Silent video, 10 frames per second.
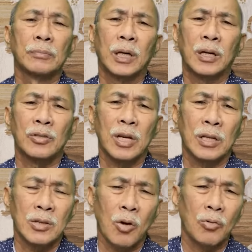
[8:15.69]
because it
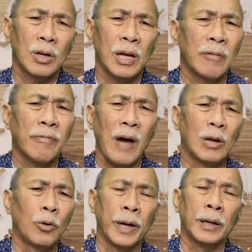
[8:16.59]
is only in
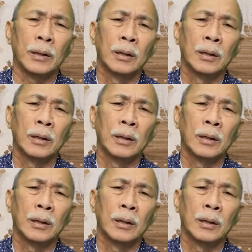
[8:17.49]
following,